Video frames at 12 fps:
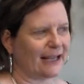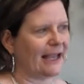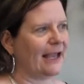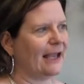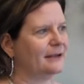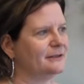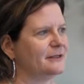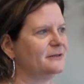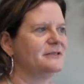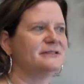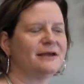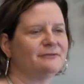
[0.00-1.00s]
And in
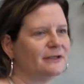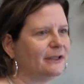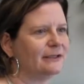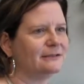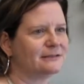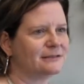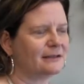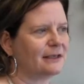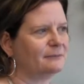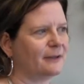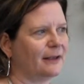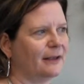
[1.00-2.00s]
the 70s,
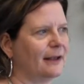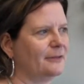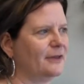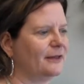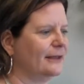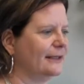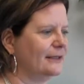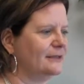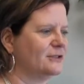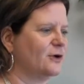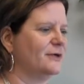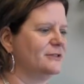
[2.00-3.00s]
uh, I think like
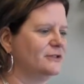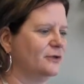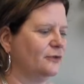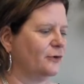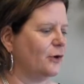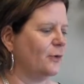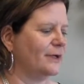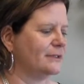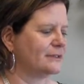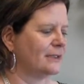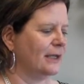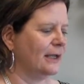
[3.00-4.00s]
kids always do, they're
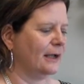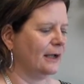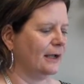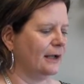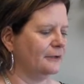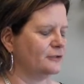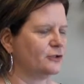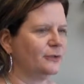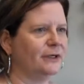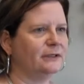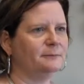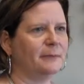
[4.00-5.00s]
always uh,
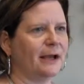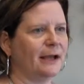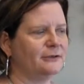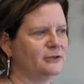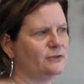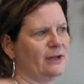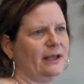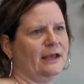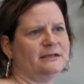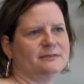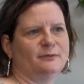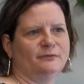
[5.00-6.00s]
intrigued by two
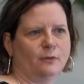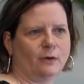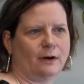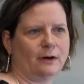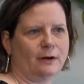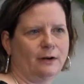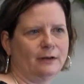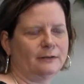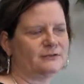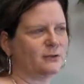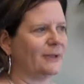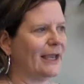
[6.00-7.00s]
decades before.
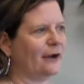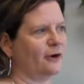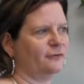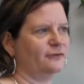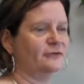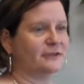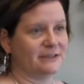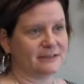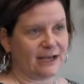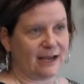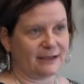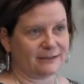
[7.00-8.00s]
Yeah. So we had our
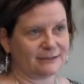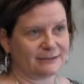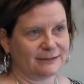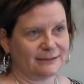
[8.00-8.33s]
50s days.